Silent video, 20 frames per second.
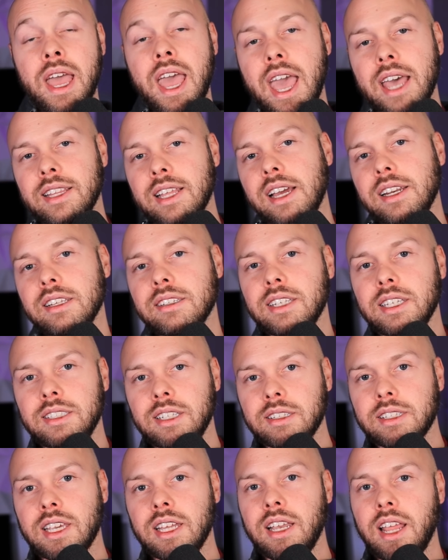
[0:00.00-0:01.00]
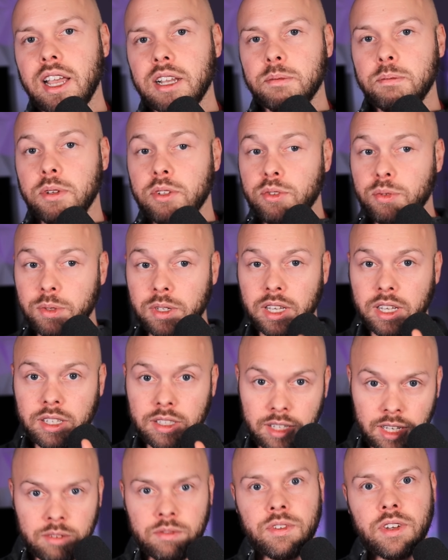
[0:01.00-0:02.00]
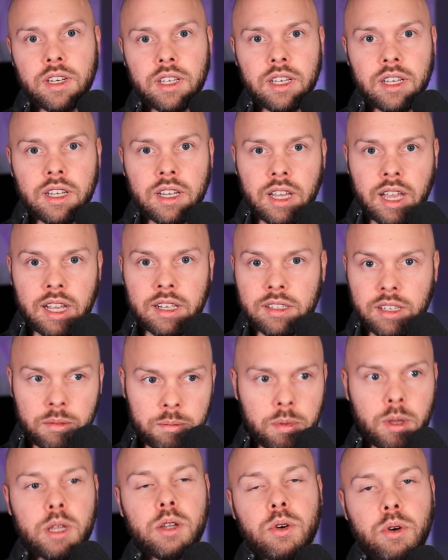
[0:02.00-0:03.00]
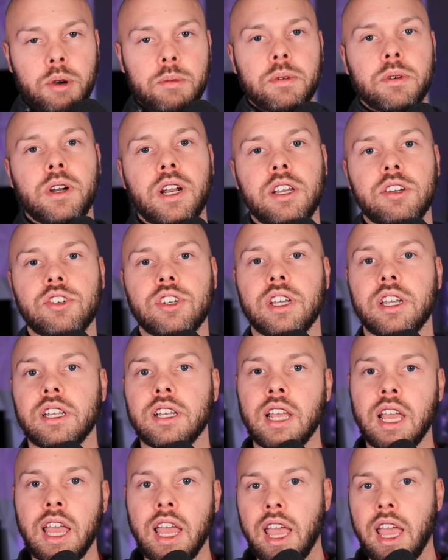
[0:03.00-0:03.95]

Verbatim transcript: And that is the disconnect between NVIDIA as a big corporation